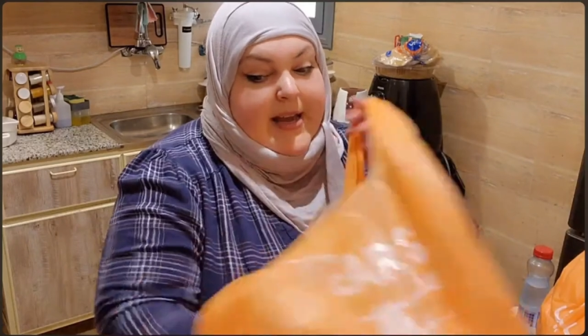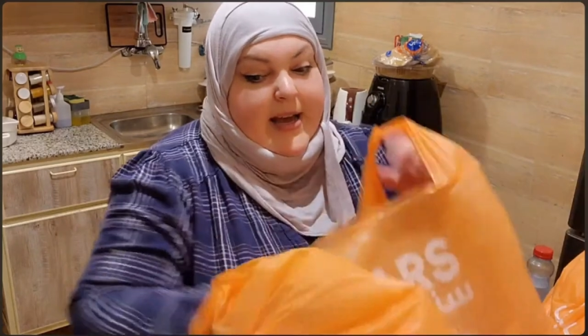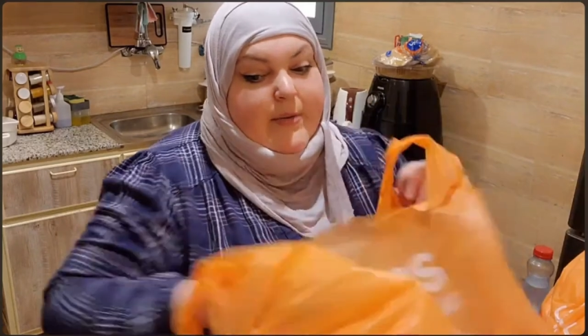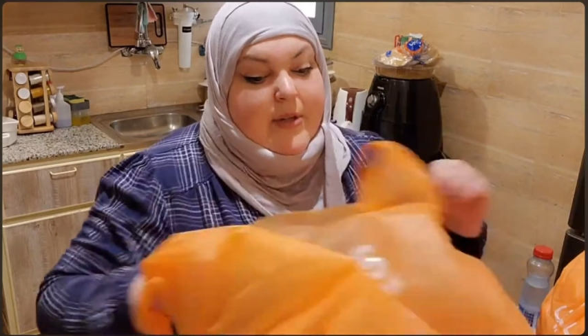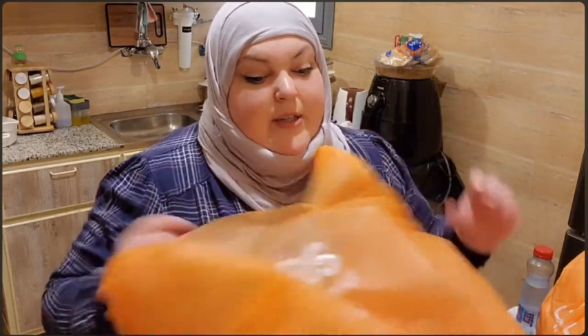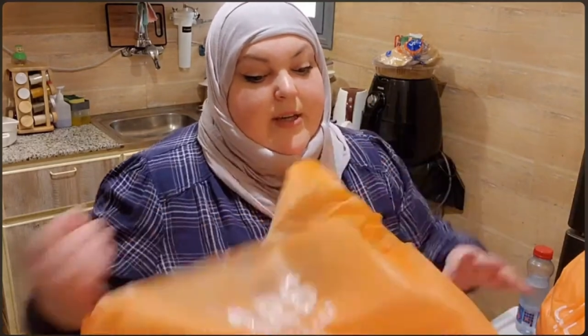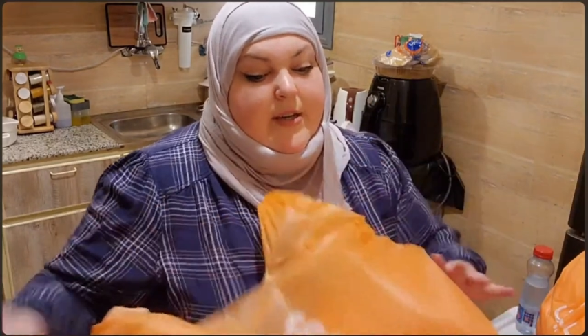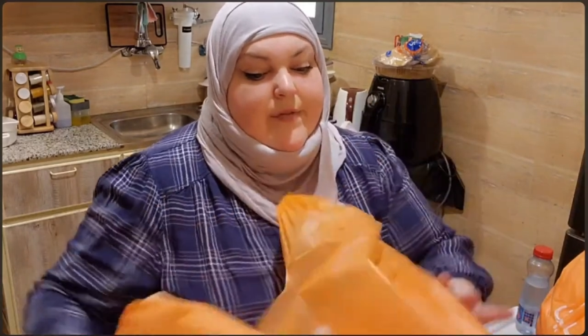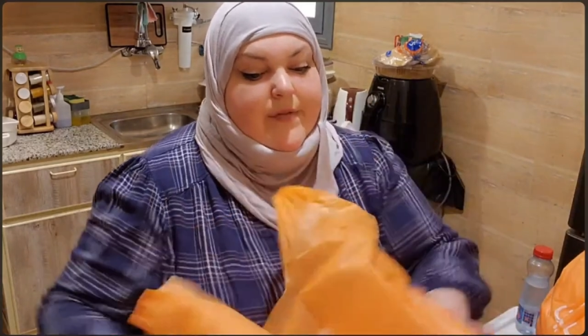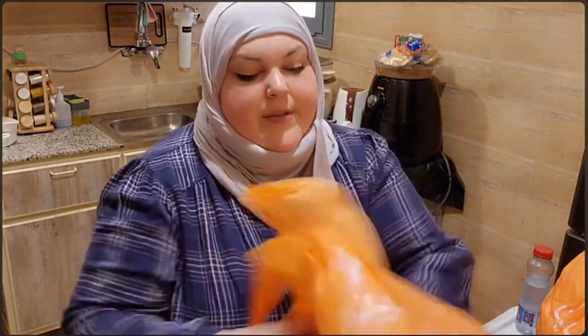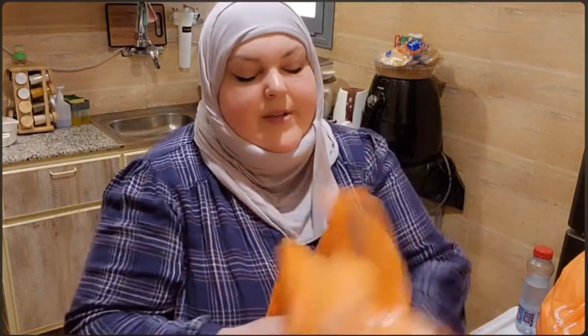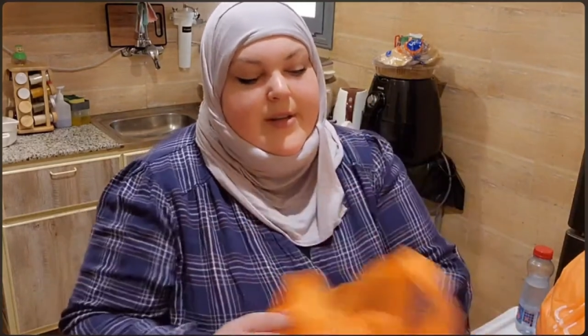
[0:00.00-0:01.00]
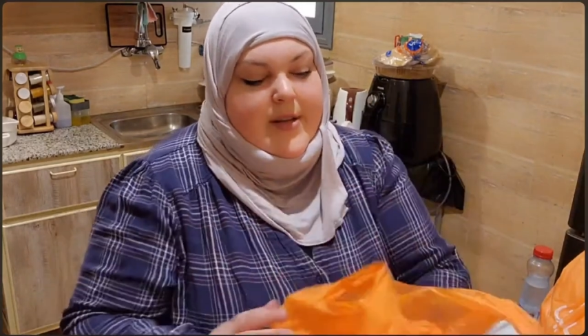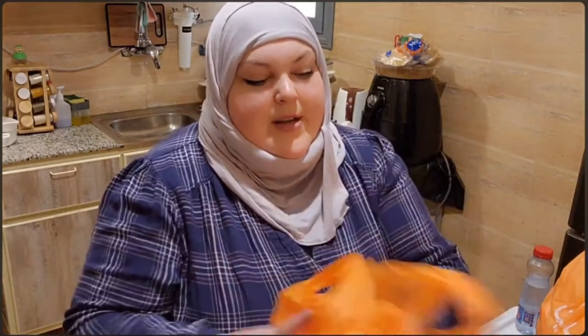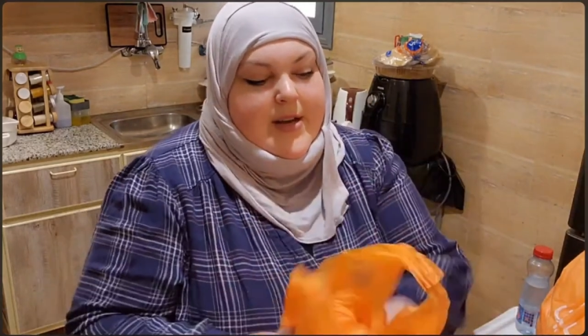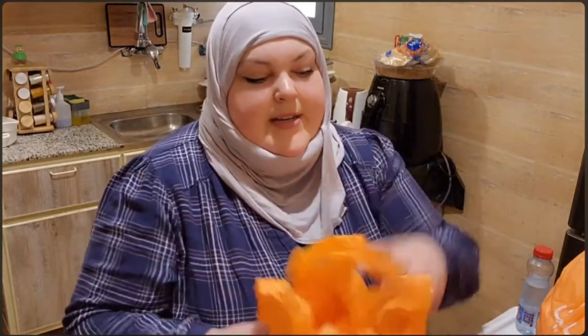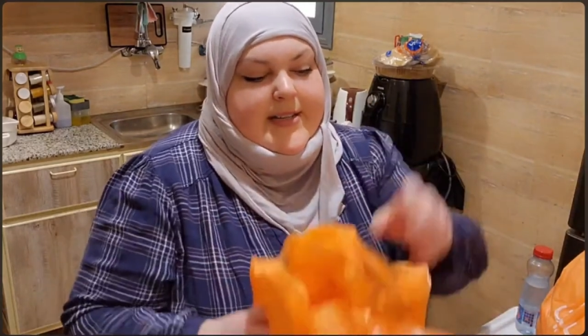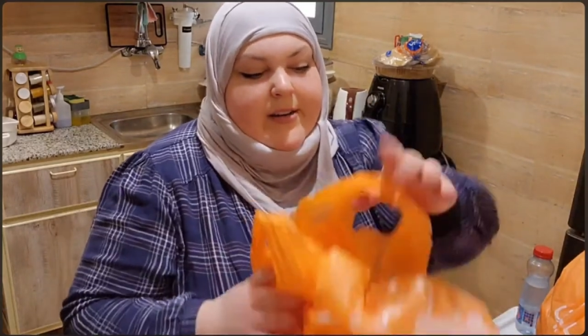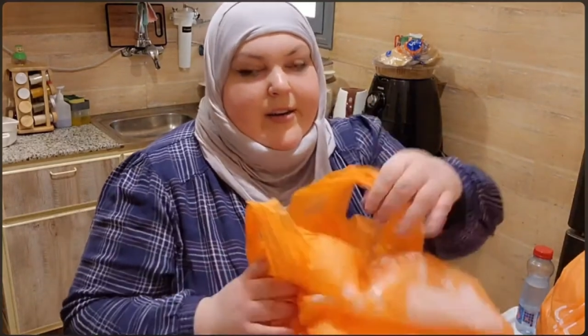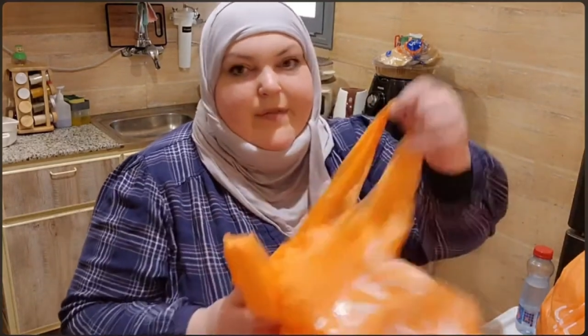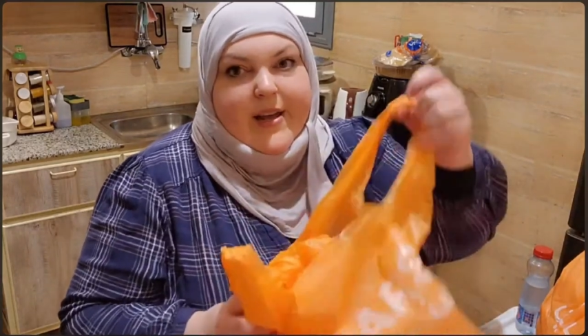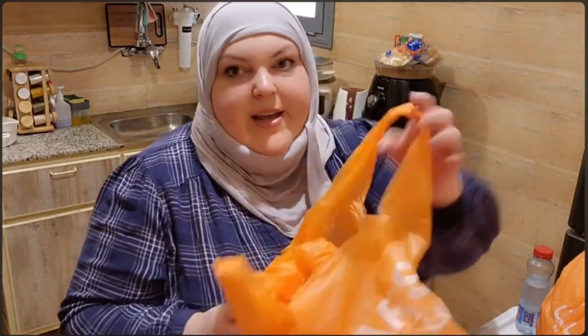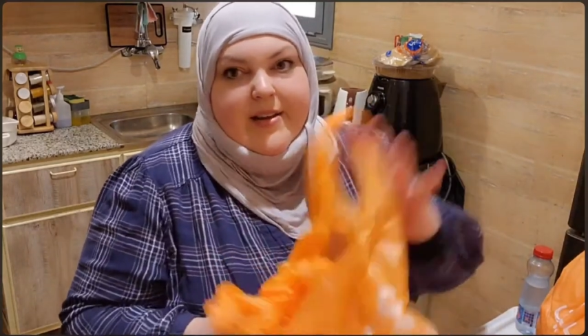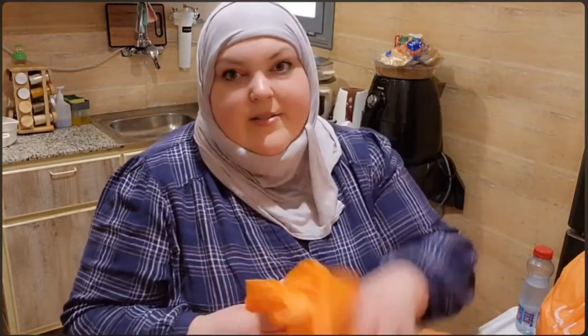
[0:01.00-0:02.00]
my cat will love. I tear
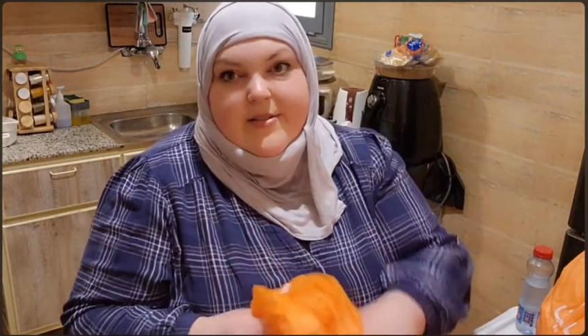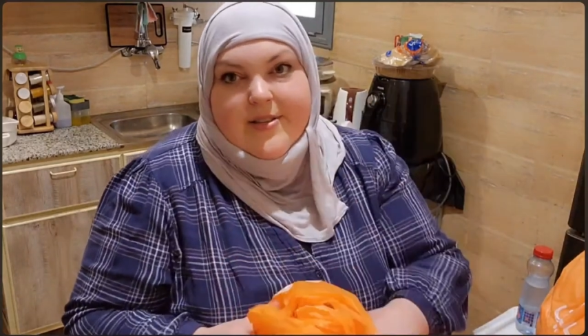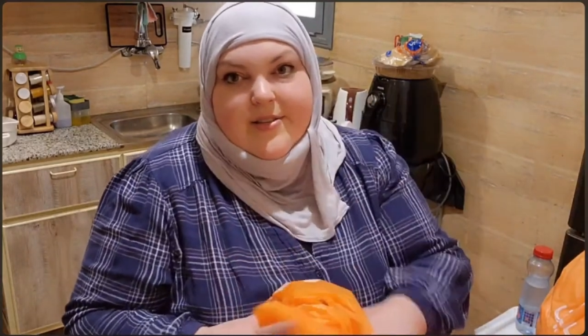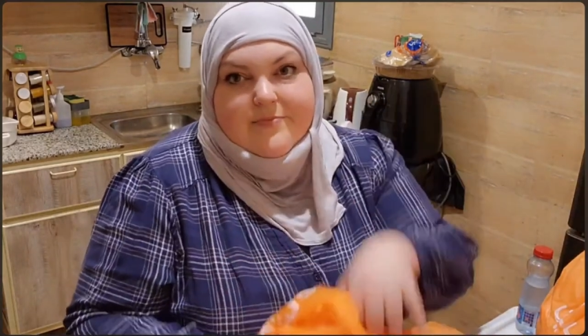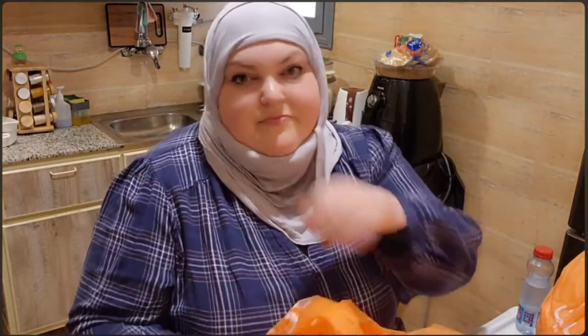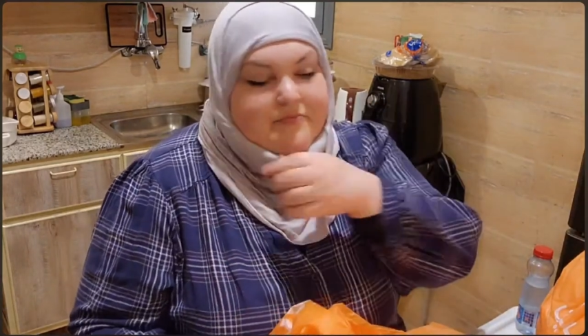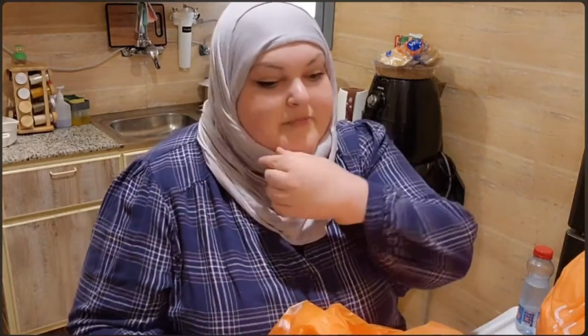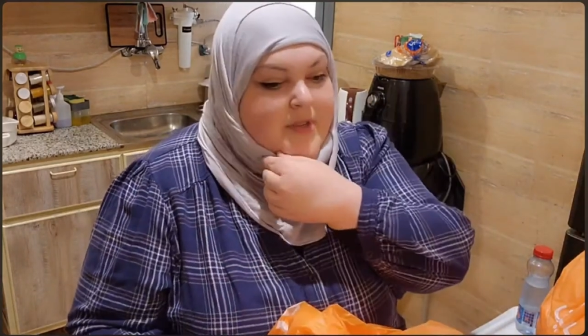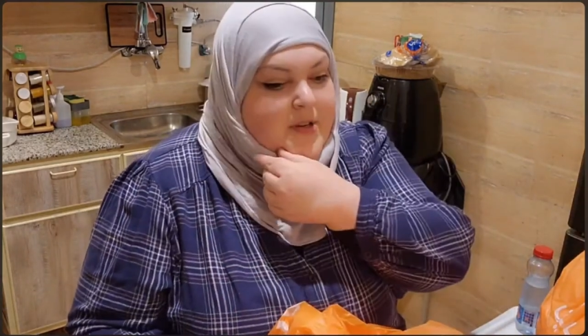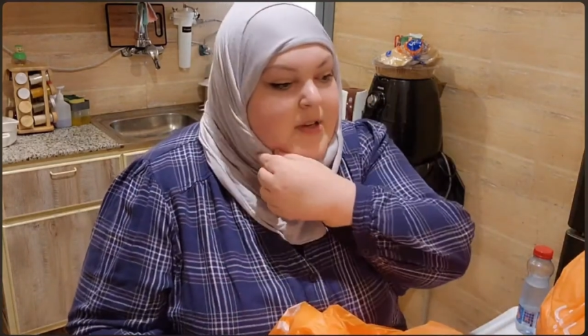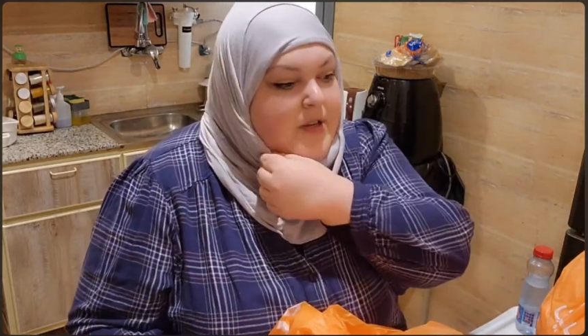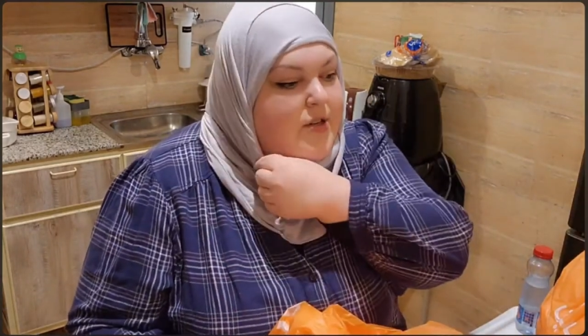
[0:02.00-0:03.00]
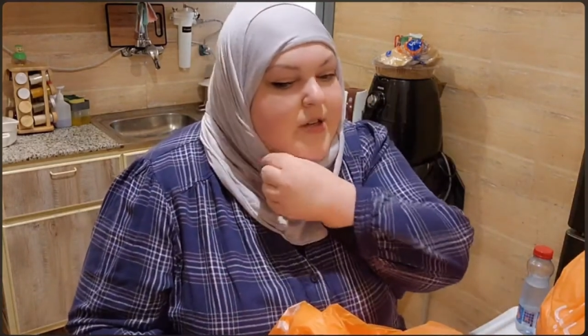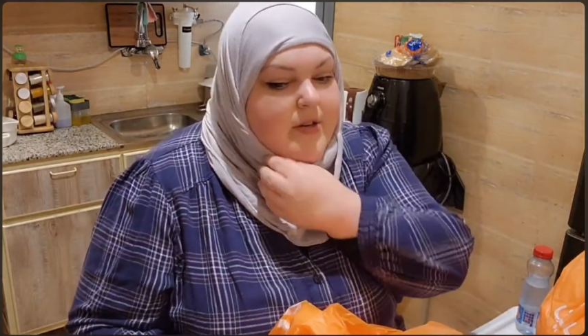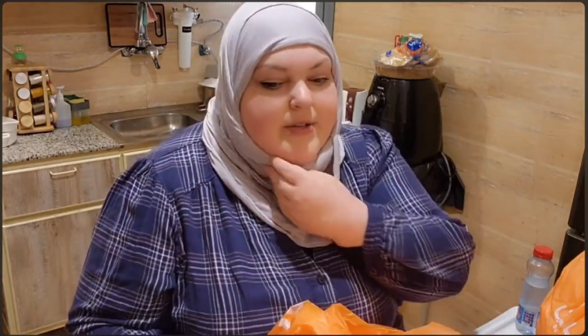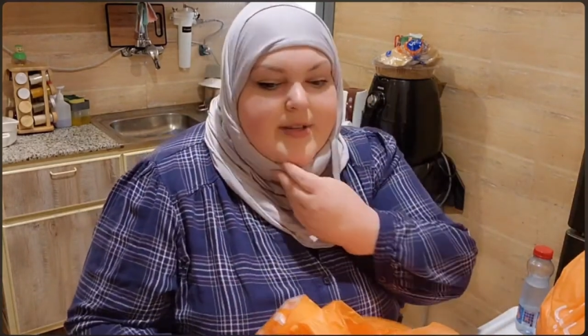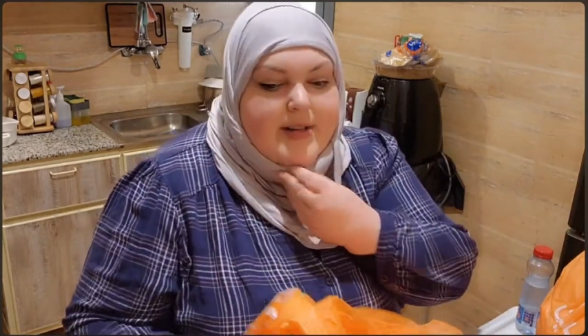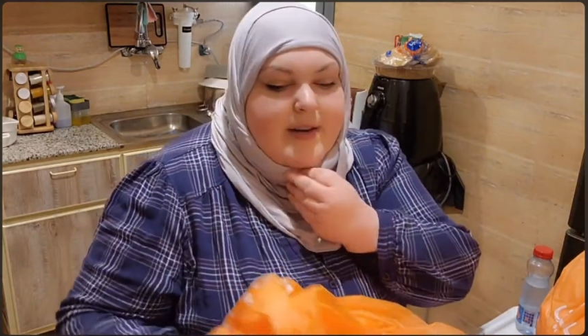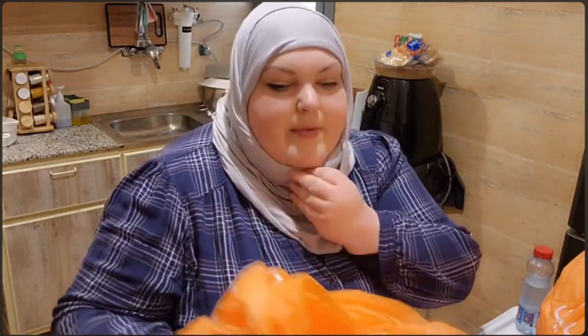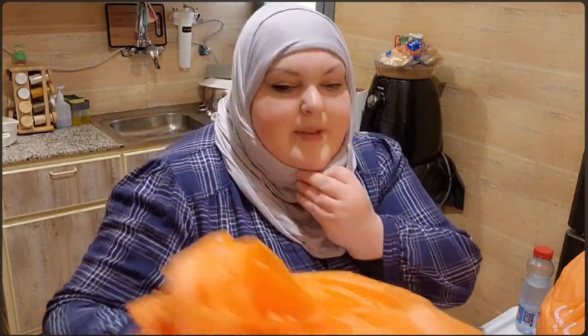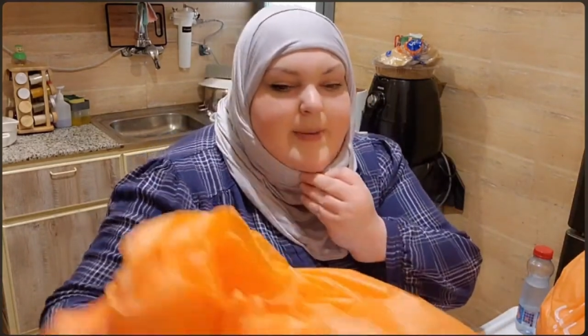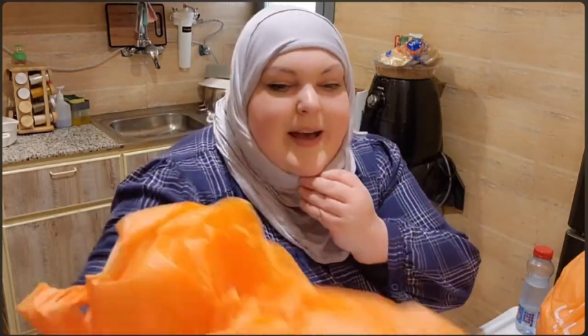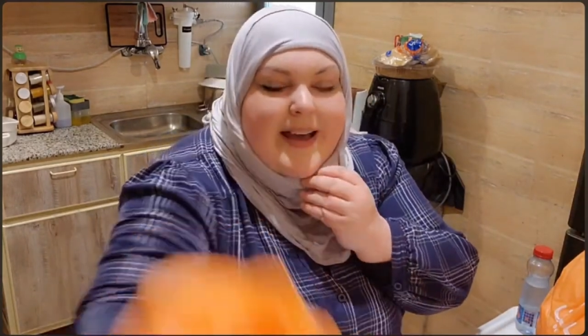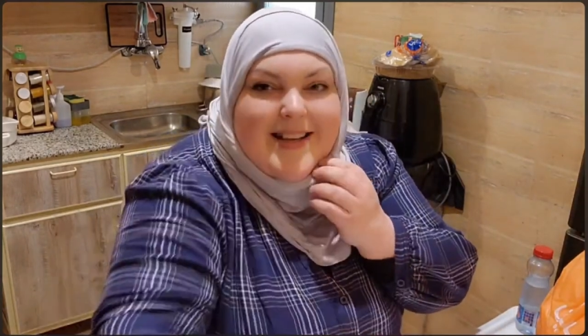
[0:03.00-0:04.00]
off the handles and she goes to town with
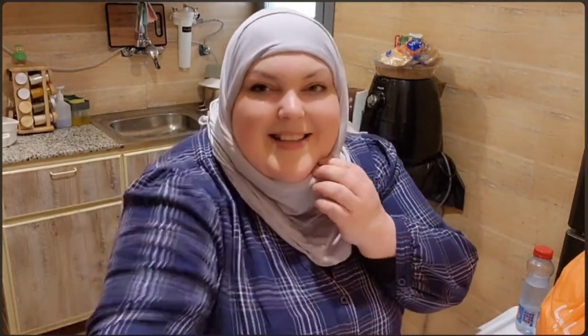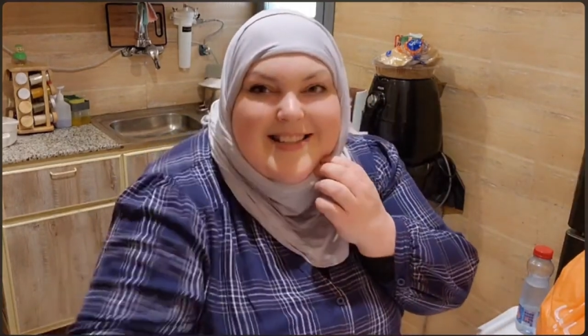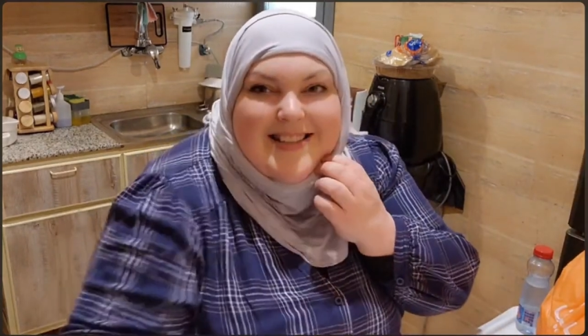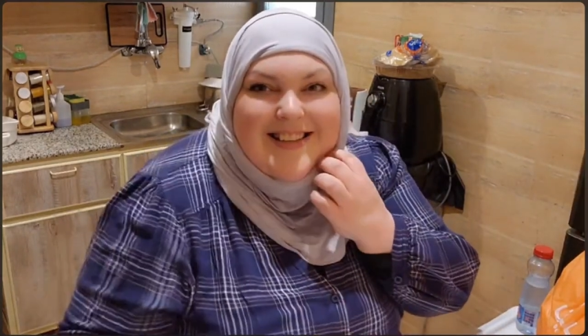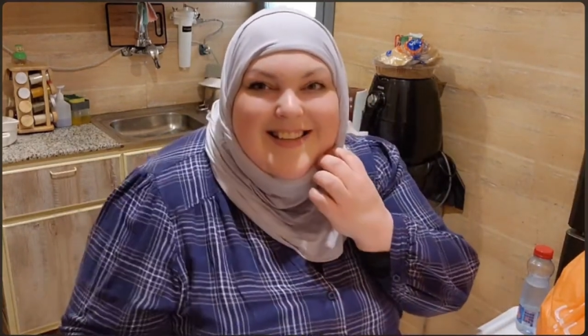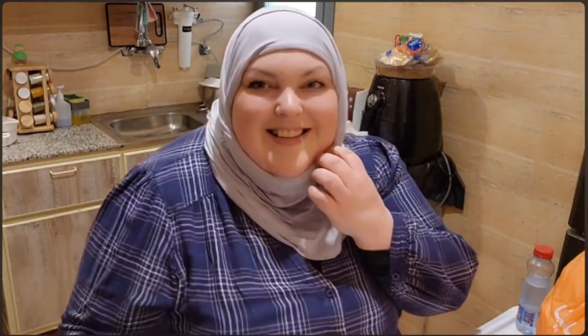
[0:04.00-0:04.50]
the bags.